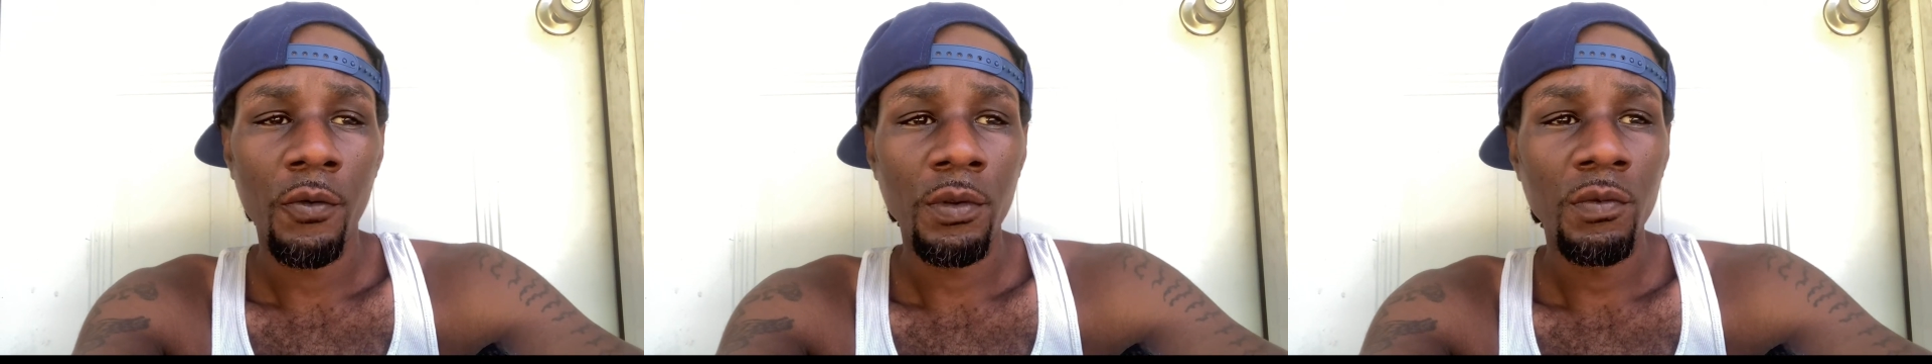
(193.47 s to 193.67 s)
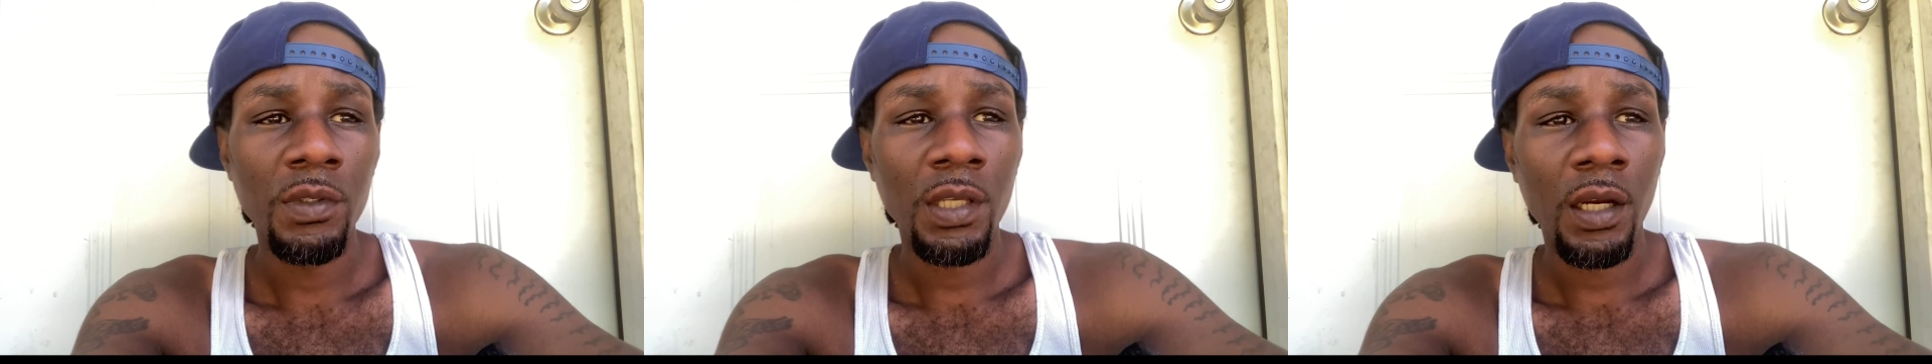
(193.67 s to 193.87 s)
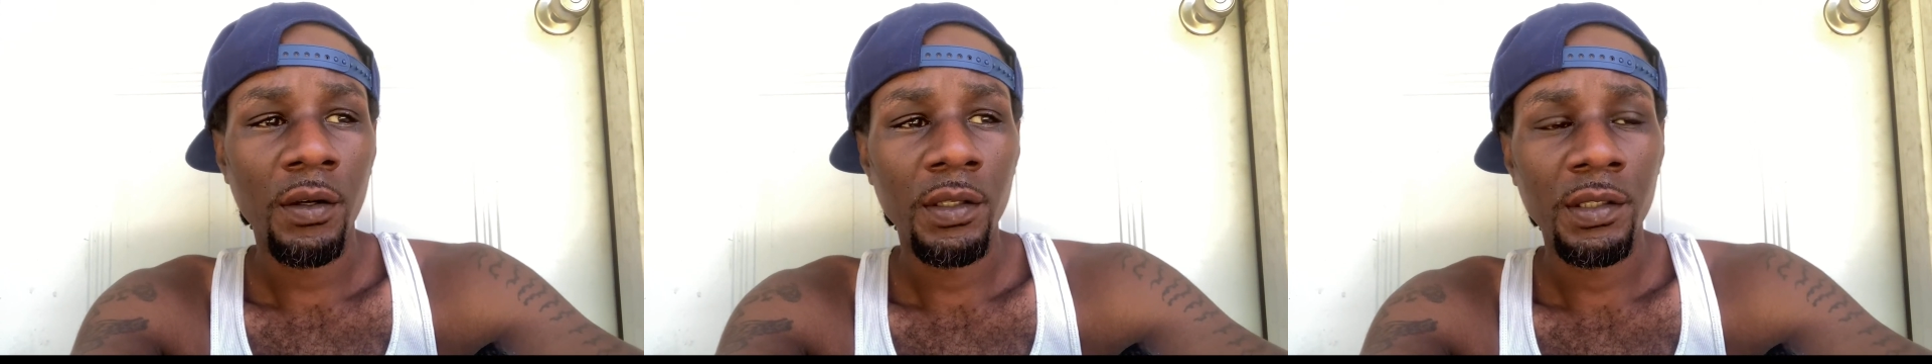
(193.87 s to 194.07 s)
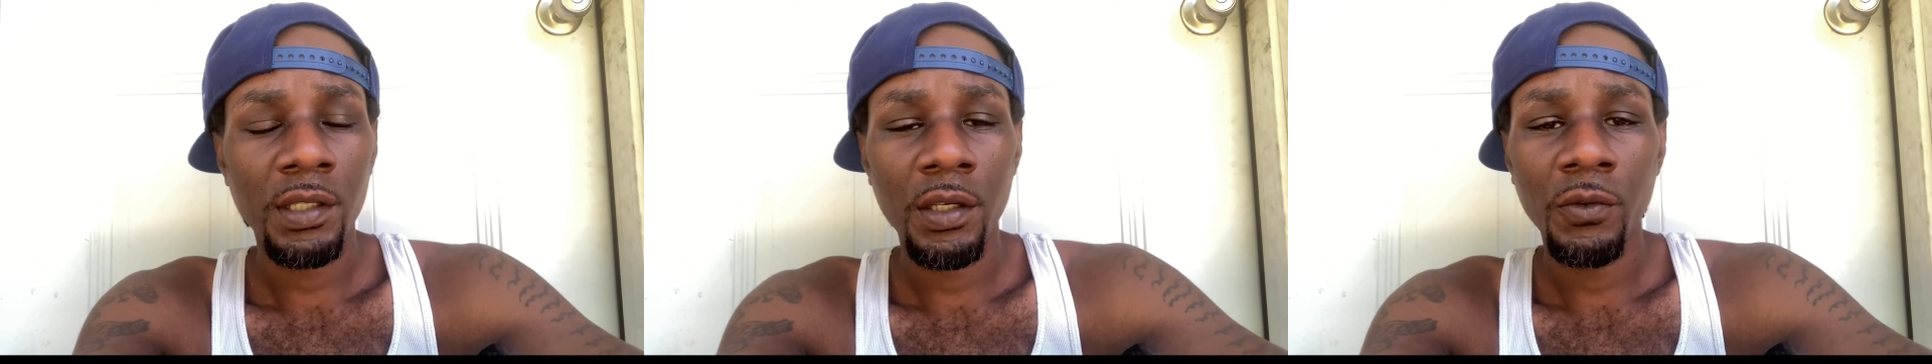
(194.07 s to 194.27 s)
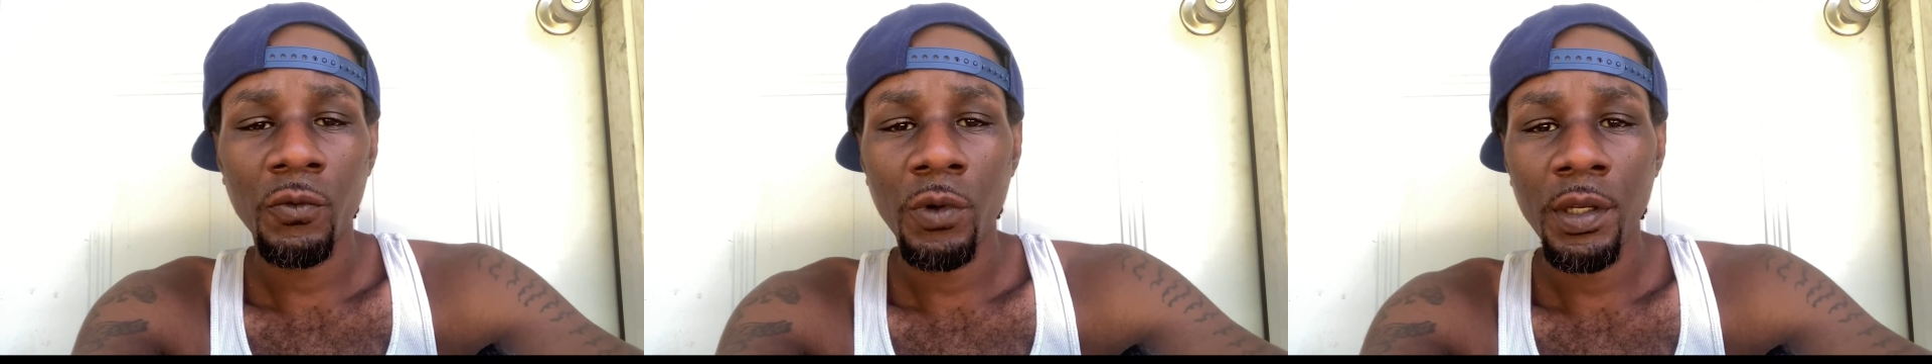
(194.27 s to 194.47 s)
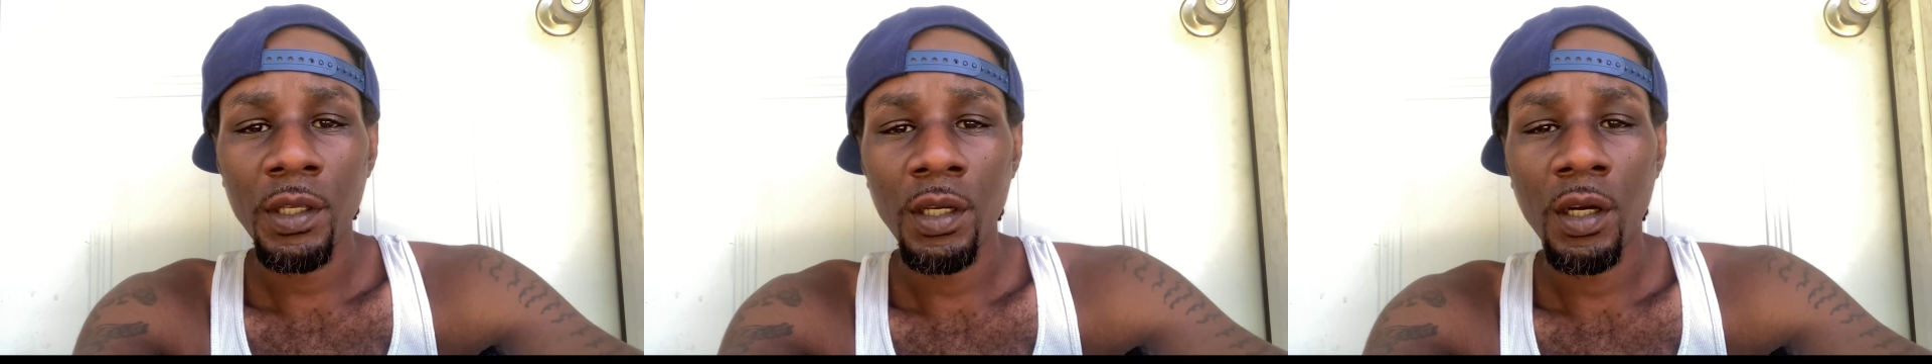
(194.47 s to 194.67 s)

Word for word: when you talk a certain way